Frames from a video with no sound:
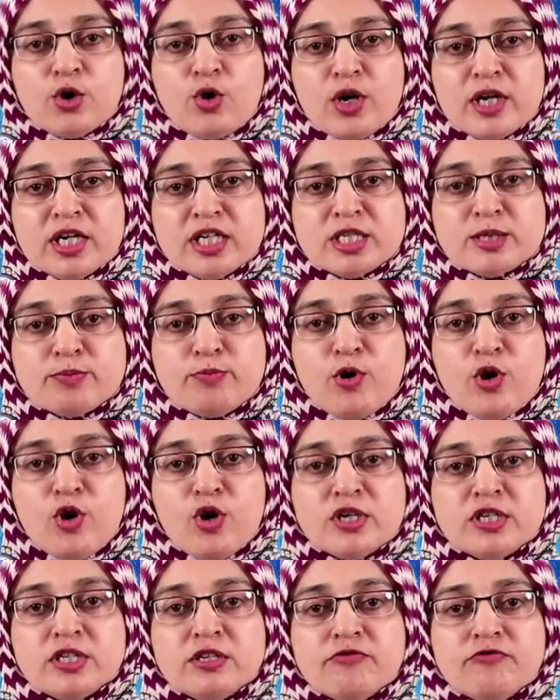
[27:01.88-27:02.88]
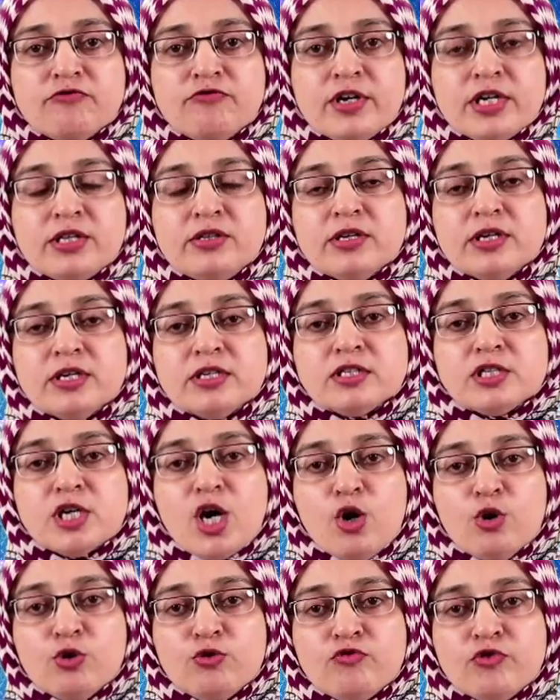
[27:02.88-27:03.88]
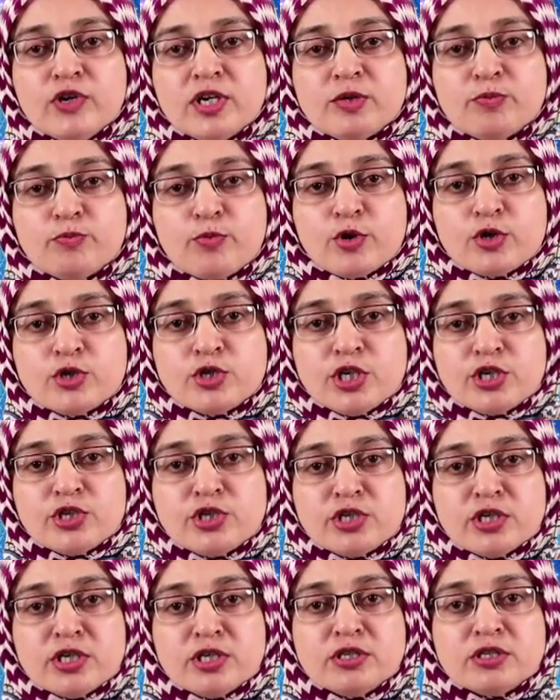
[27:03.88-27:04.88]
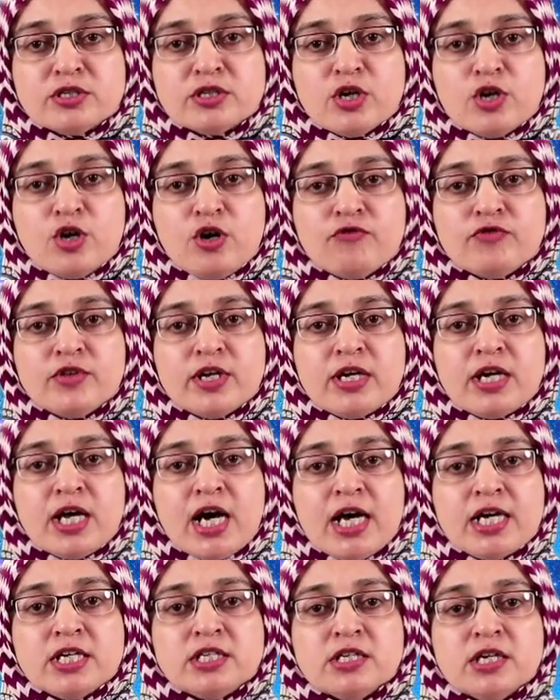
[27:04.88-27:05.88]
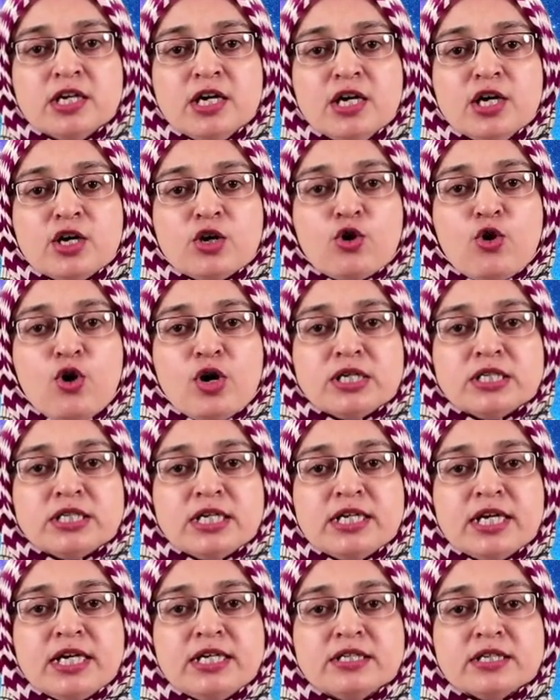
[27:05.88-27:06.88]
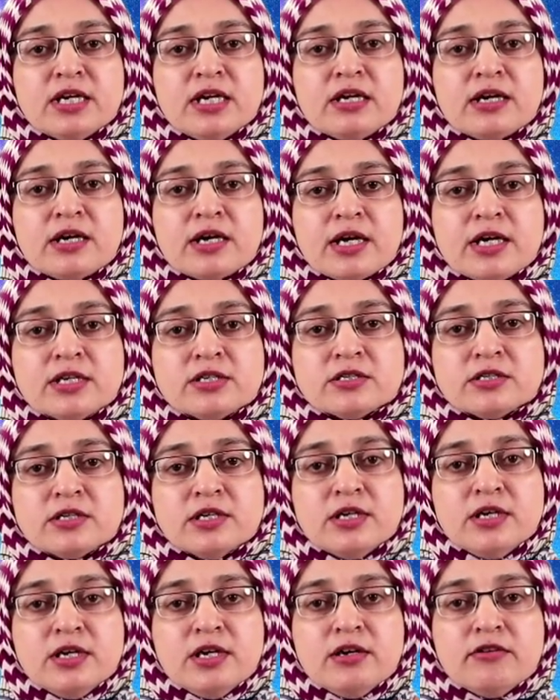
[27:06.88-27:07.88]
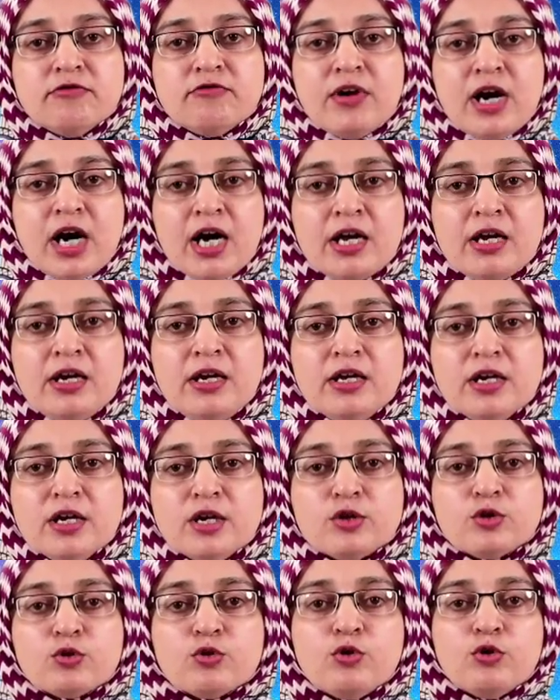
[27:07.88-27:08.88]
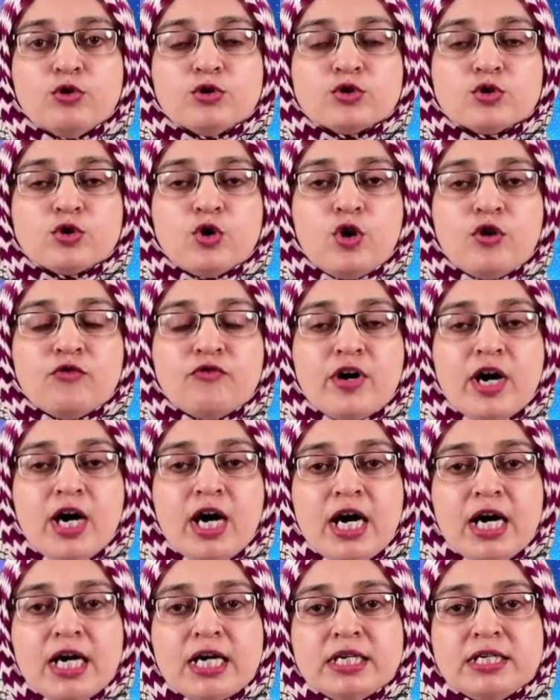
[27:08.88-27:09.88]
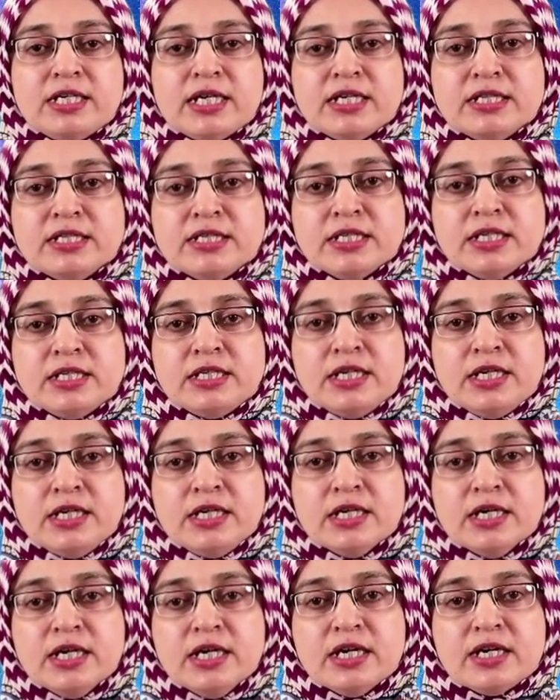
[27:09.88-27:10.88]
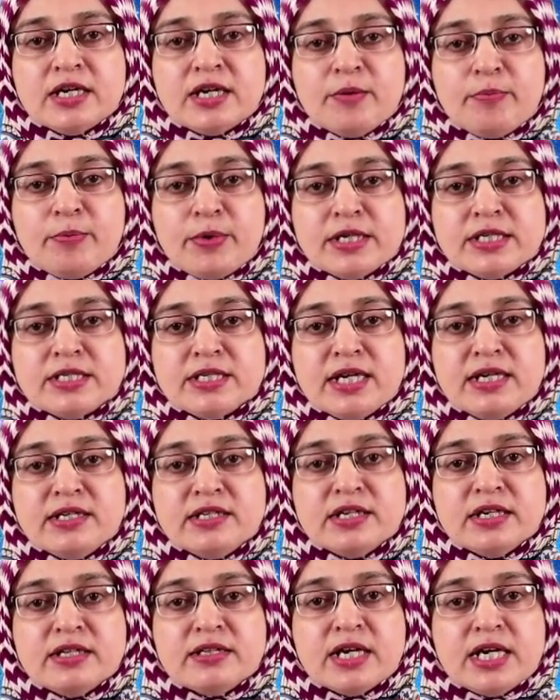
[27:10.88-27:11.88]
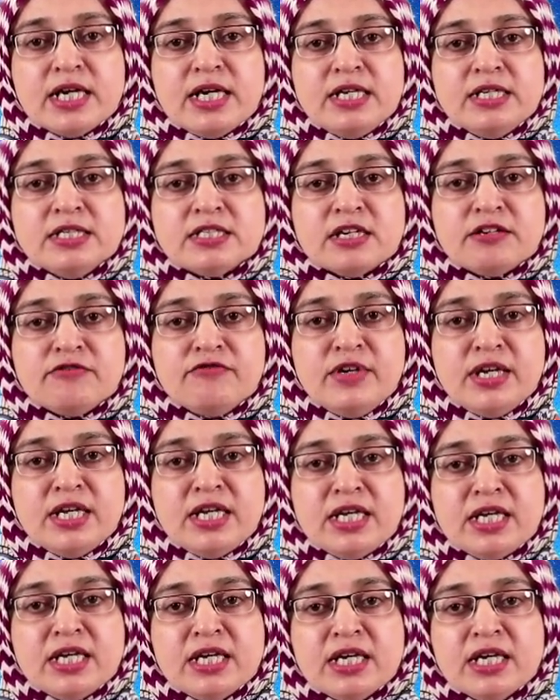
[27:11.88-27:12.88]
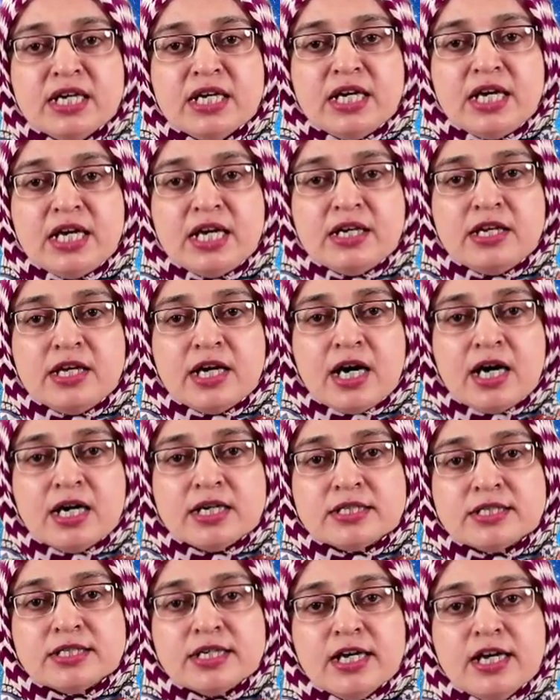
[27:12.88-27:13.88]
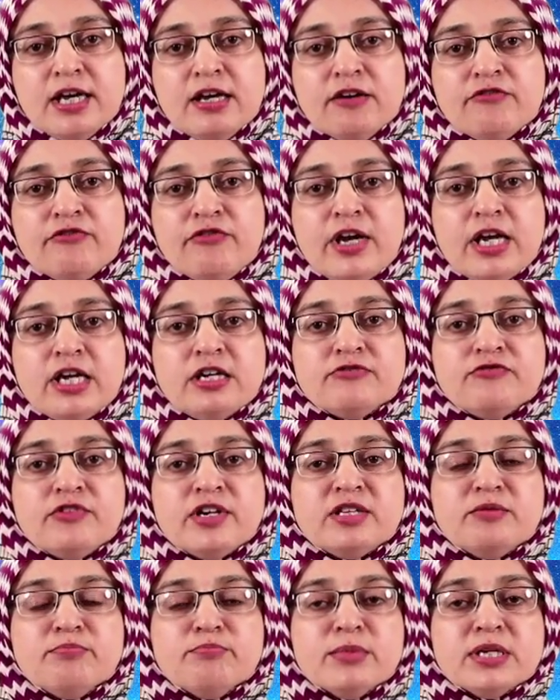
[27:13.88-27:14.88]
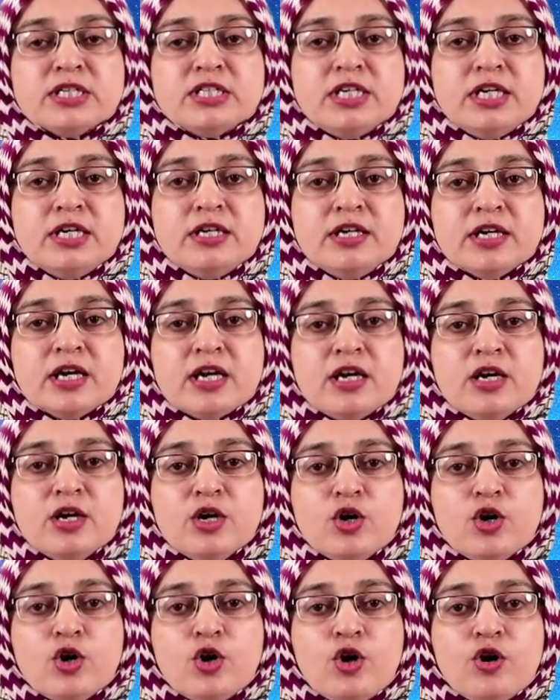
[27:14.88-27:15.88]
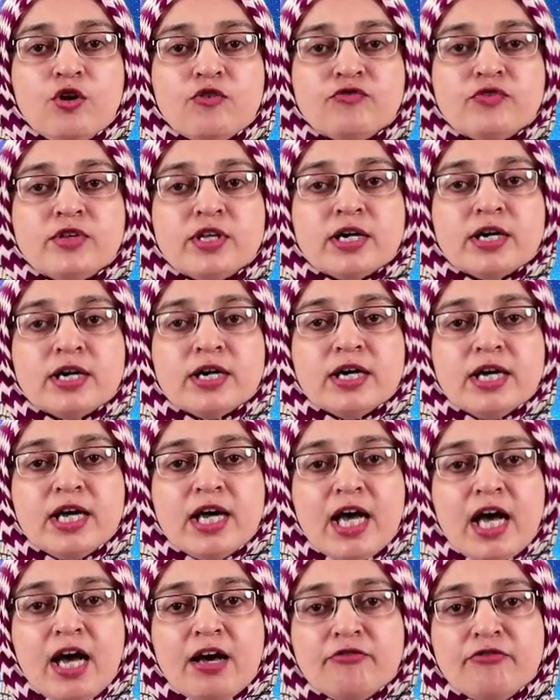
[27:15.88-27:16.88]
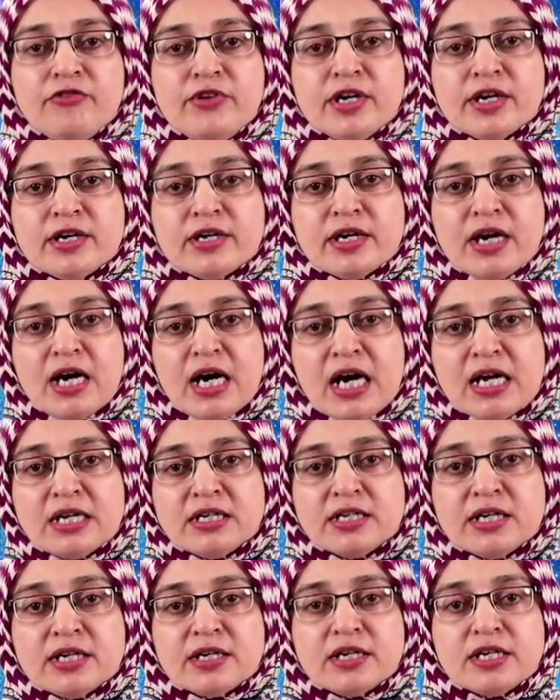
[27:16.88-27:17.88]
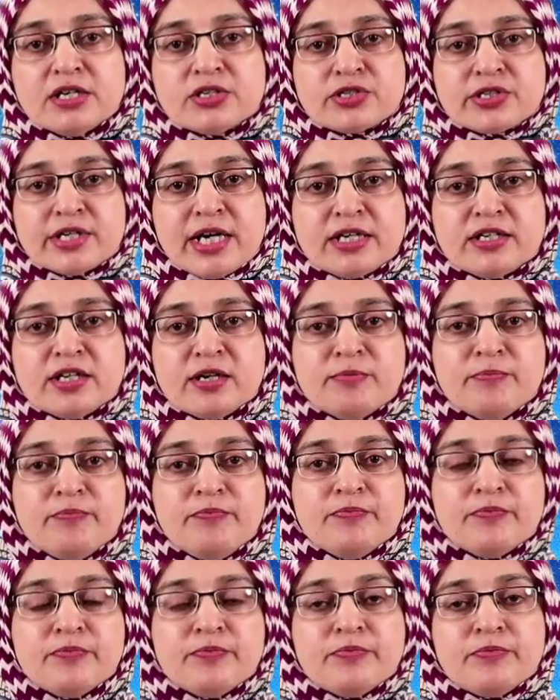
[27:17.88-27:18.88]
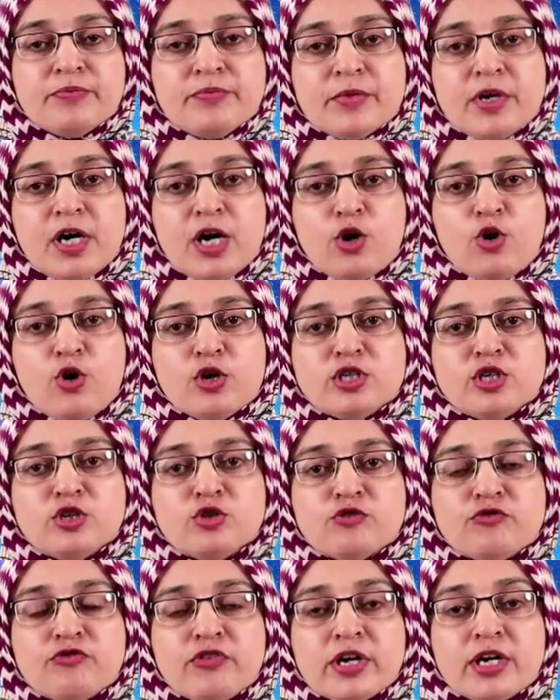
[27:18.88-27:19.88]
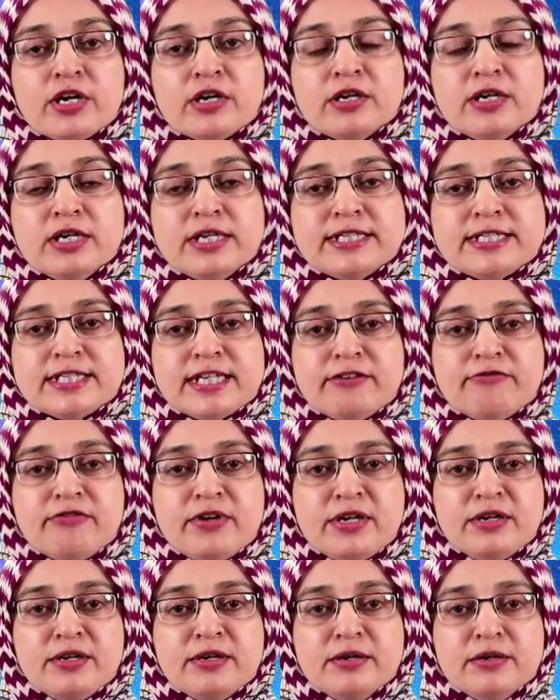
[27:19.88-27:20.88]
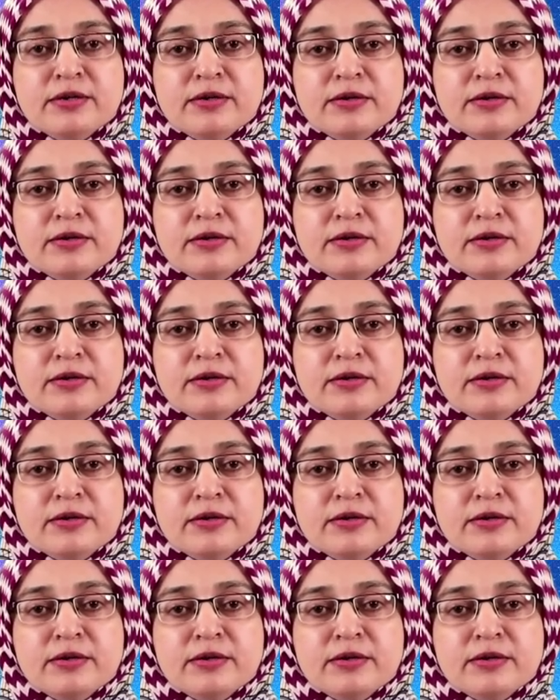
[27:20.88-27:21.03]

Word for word: correspond with downward projections of the light continental crust while those of high density represent the intervening areas filled with material of the heavier under stratum according to figure 7.